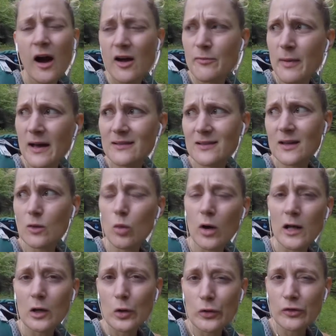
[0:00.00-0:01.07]
I've passed like
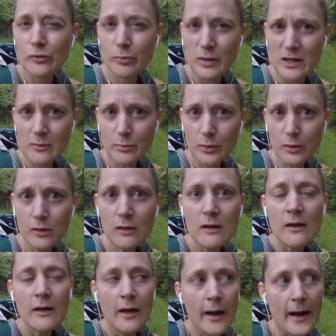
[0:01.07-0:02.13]
quite a lot of people
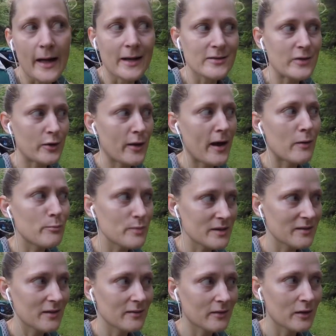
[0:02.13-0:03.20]
I don't know how
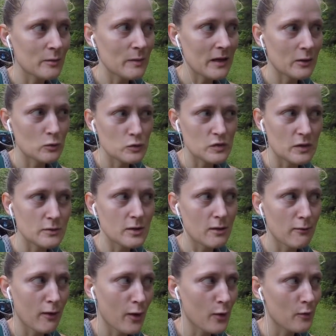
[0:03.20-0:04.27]
busy it's going to be and also I
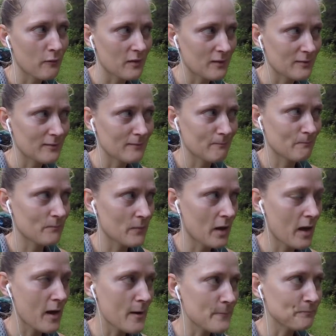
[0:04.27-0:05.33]
don't know if it's
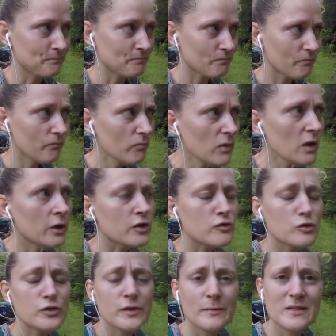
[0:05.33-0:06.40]
um, because
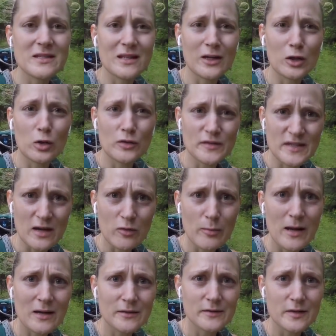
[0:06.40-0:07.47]
you're also meeting like a lot of
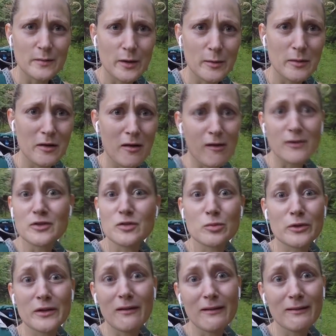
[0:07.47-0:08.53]
southbounders at the moment and I just
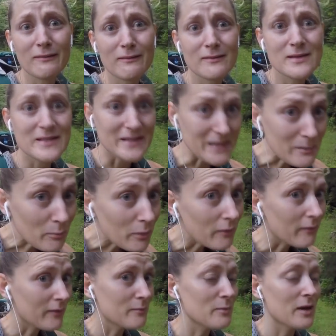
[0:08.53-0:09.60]
want to like sleep
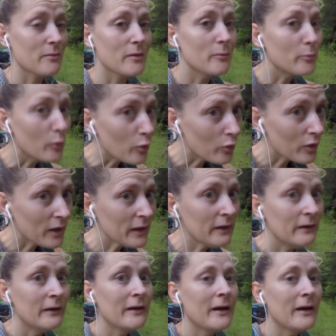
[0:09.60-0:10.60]
and be a bit boring